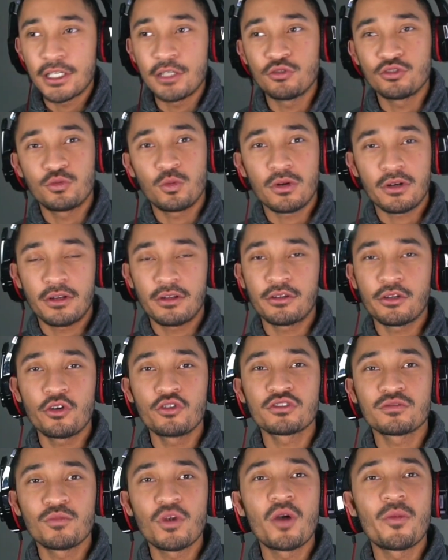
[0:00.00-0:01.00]
It was one of
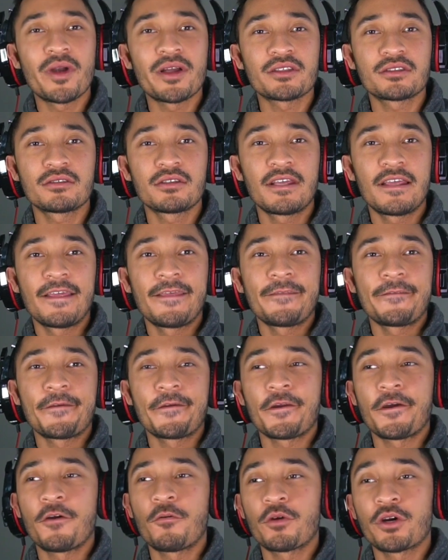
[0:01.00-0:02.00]
those moments,
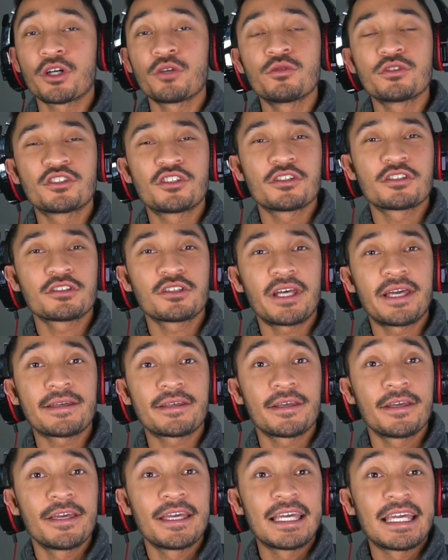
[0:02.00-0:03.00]
where it was just
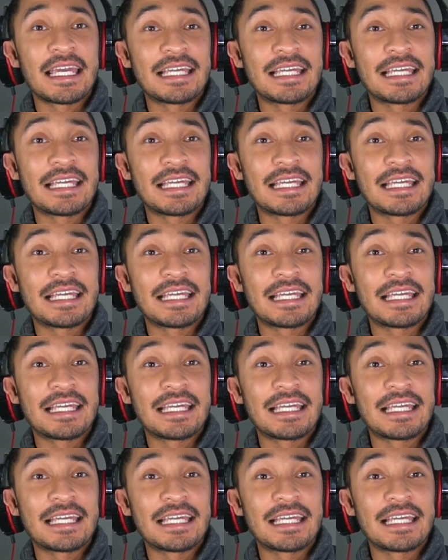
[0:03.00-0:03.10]
like